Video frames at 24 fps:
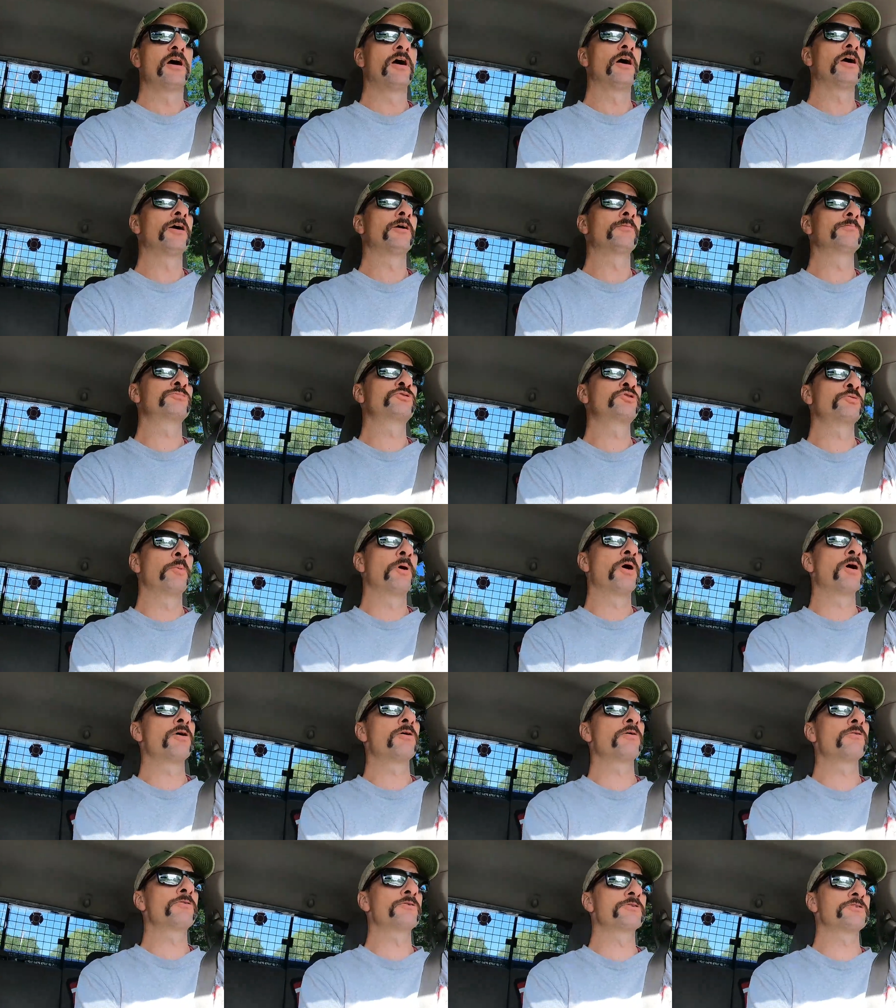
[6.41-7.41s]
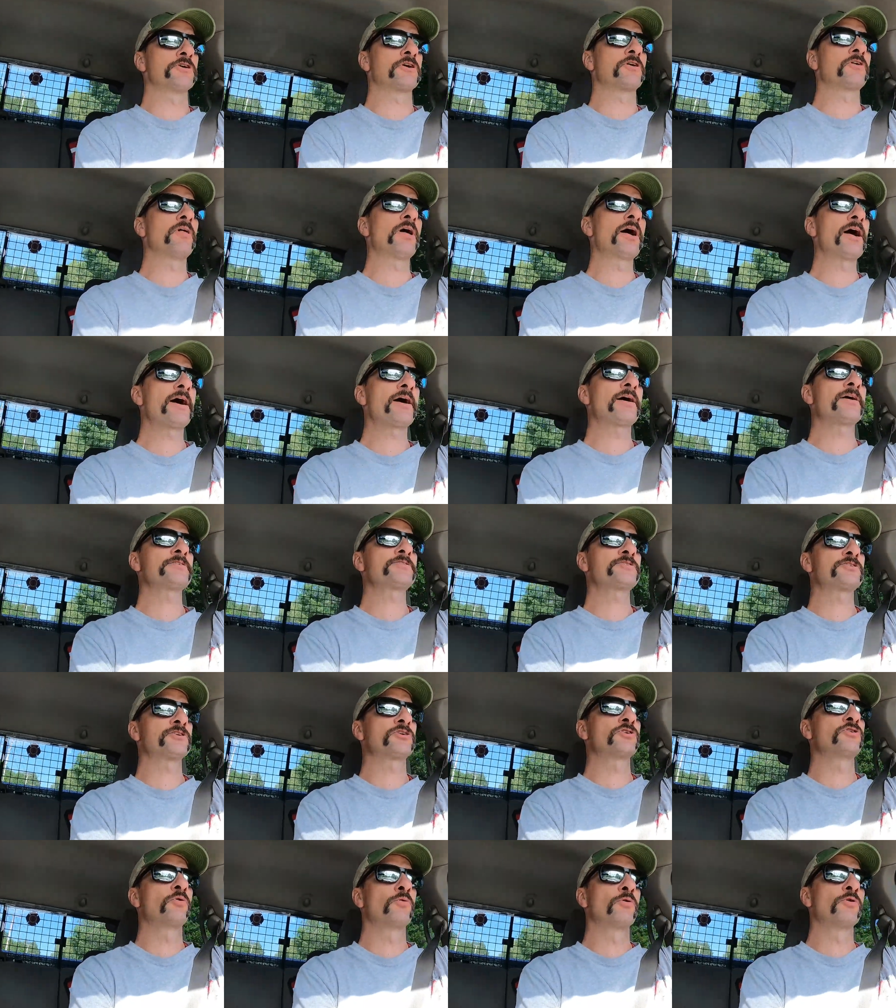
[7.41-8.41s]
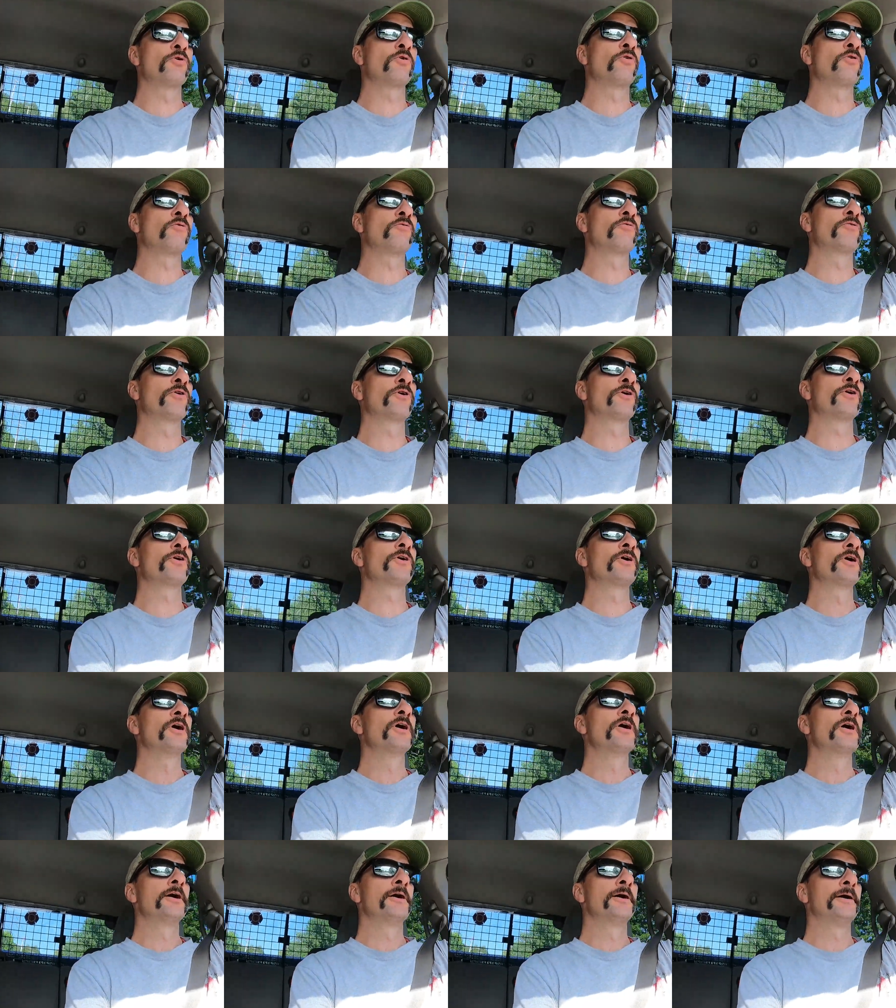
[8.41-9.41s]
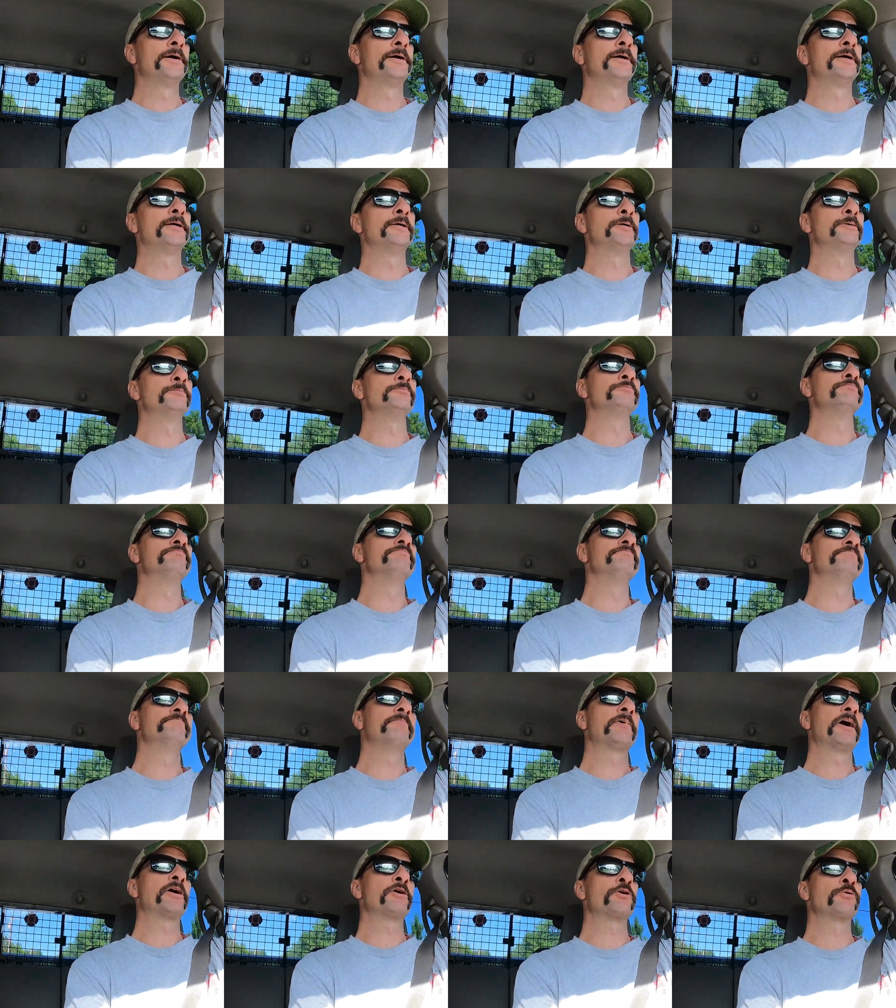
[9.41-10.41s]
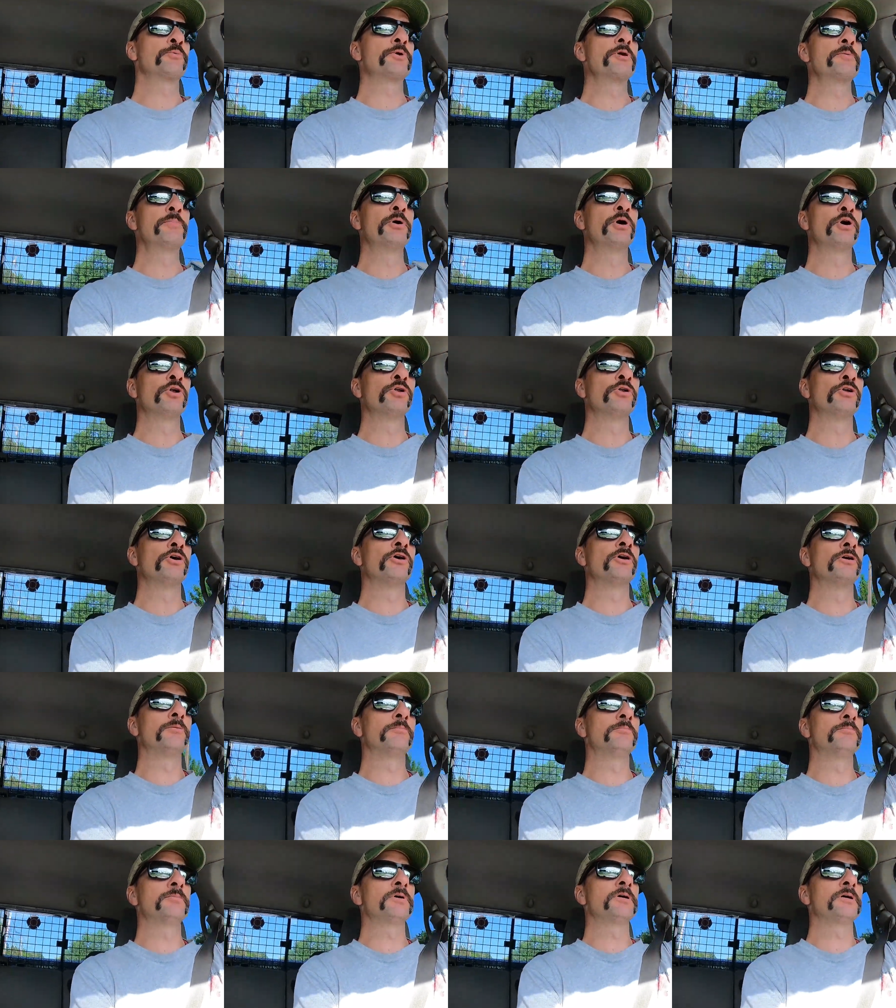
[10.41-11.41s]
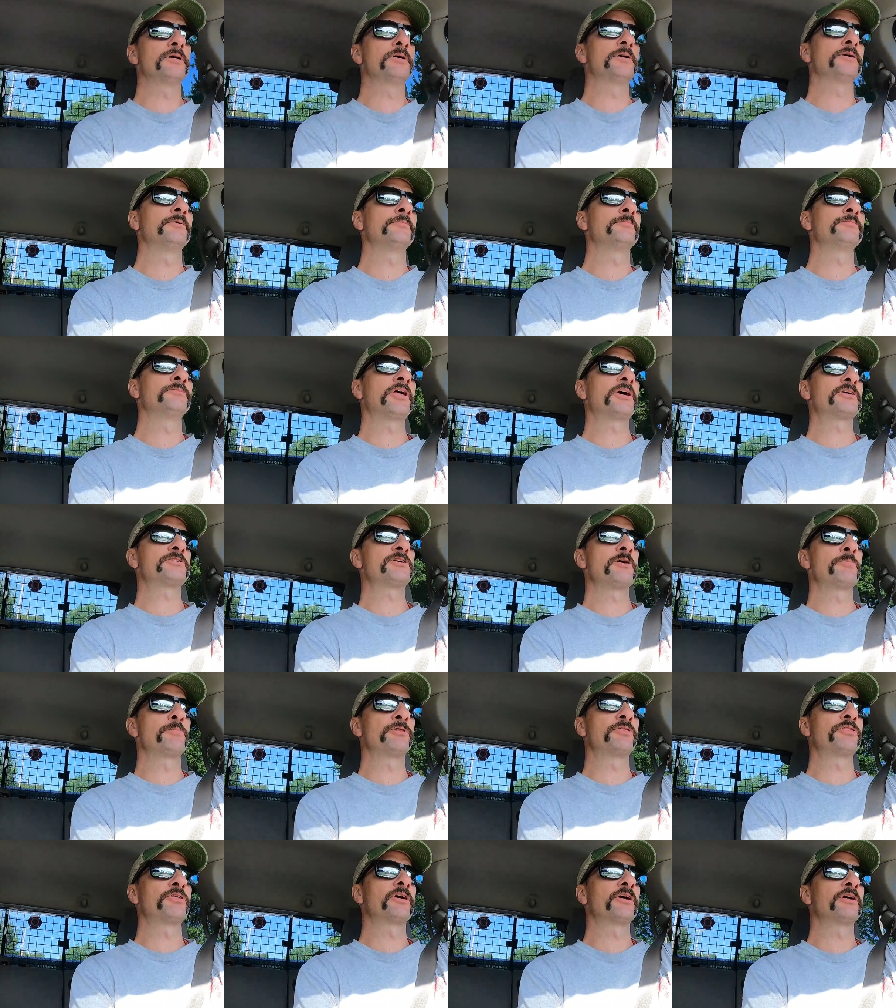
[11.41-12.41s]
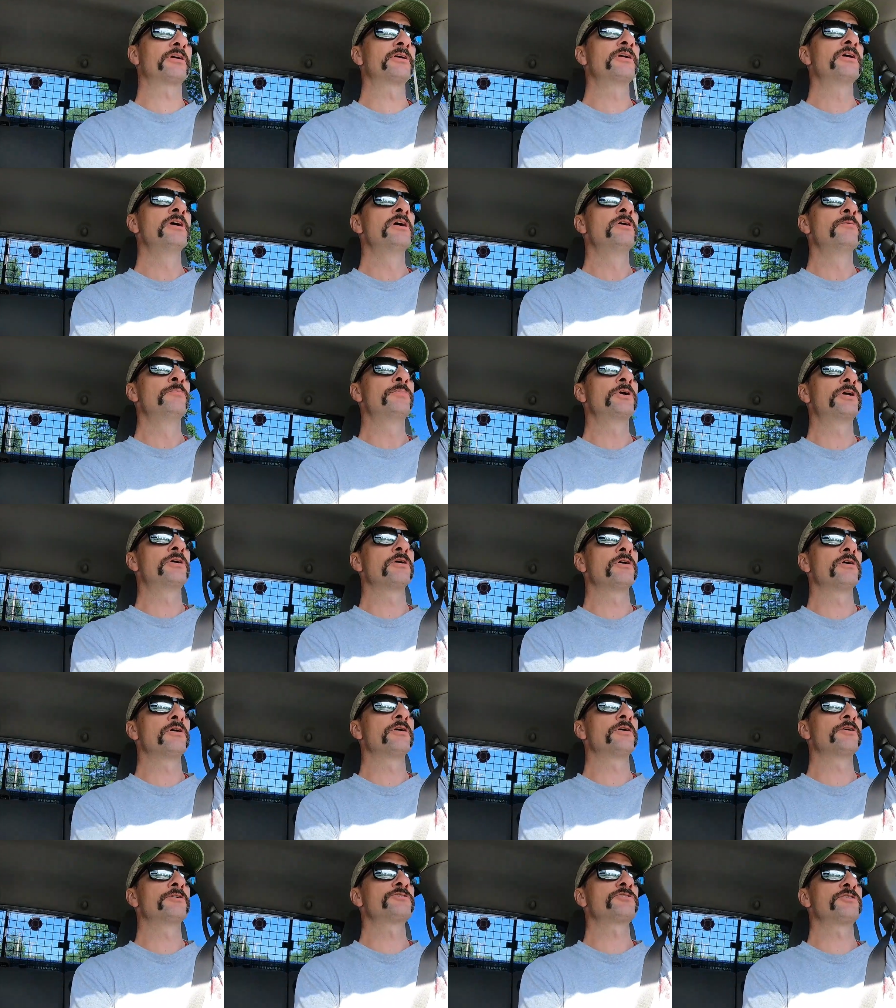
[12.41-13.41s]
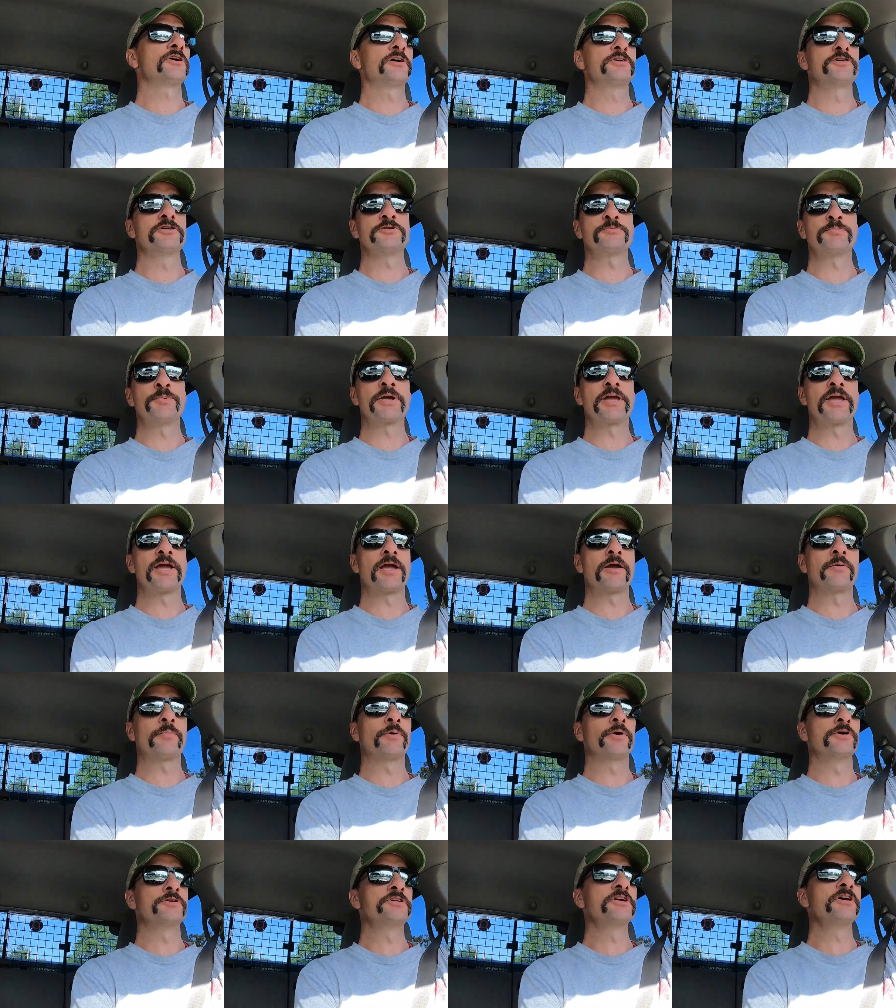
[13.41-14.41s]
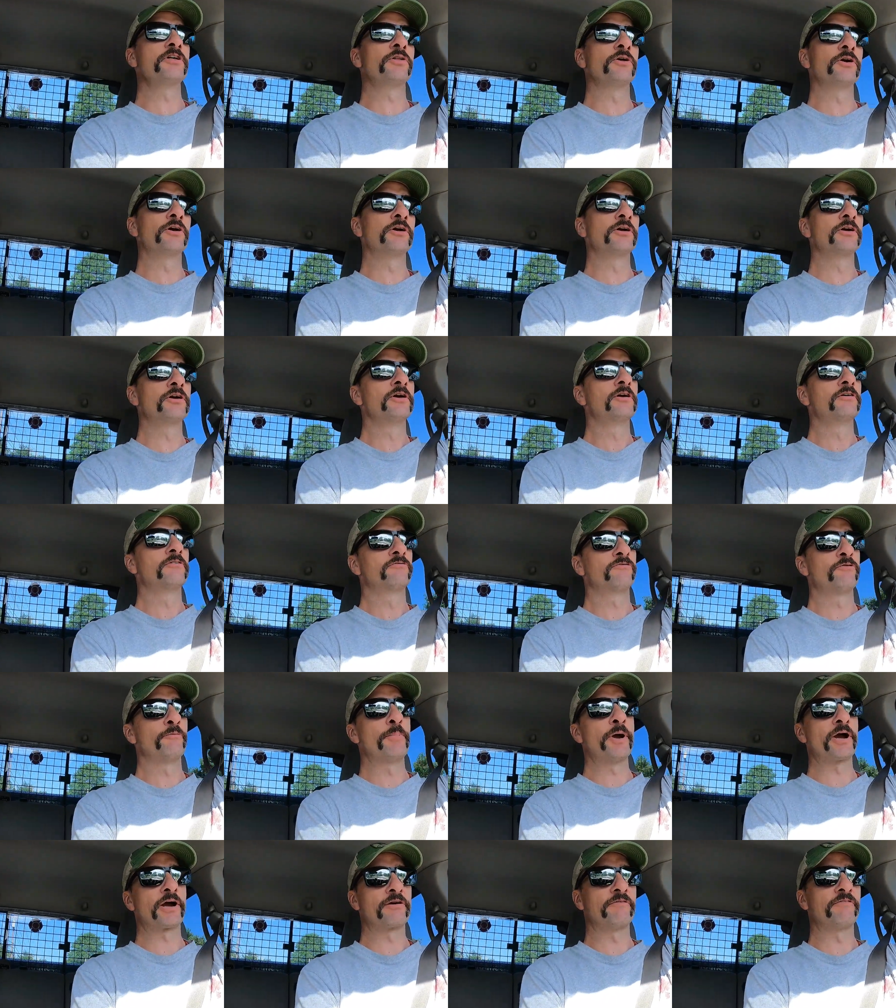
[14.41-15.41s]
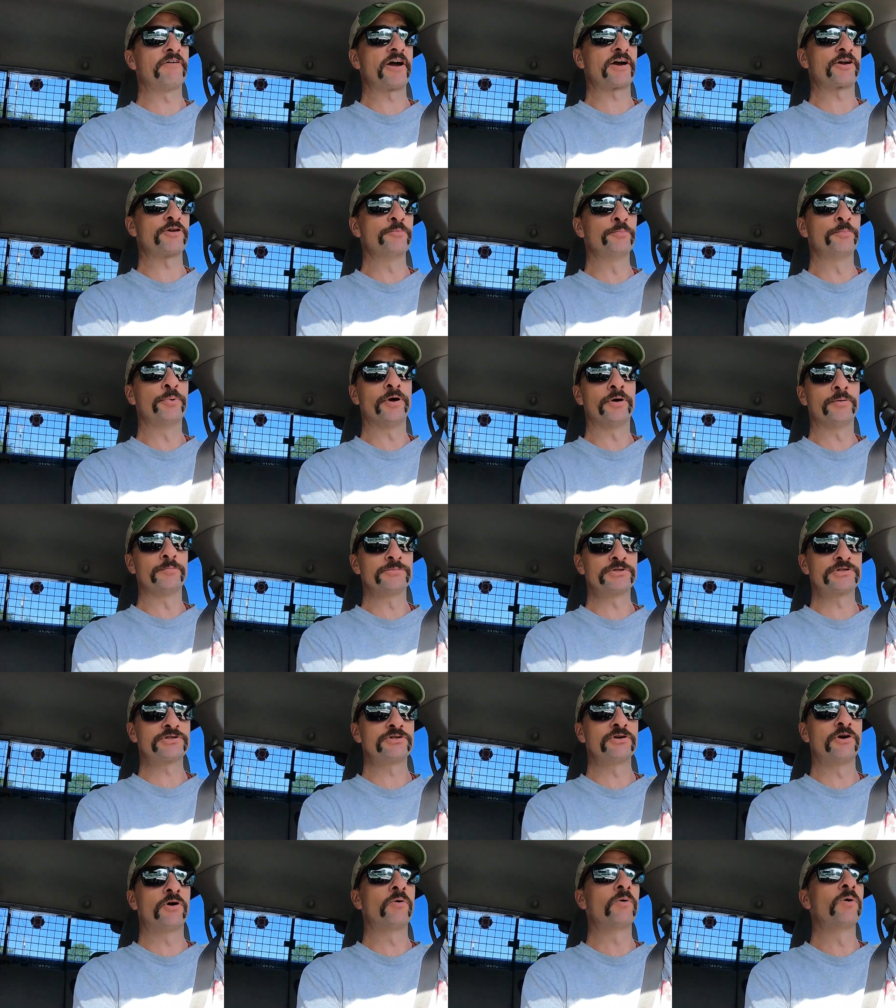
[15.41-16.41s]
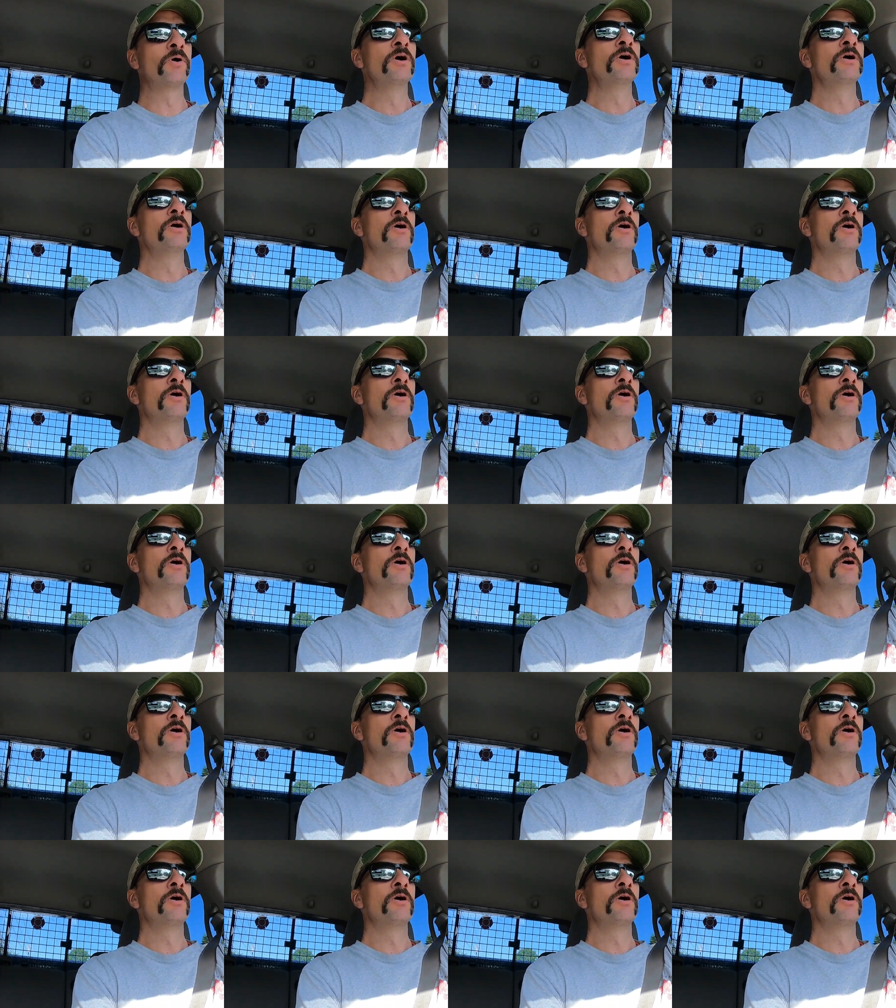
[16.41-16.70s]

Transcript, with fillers: Um, tomorrow there's a class going over um, how to rebuild them, um, that type of thing, because I just became a dealer for Becker Vacuum Pumps. So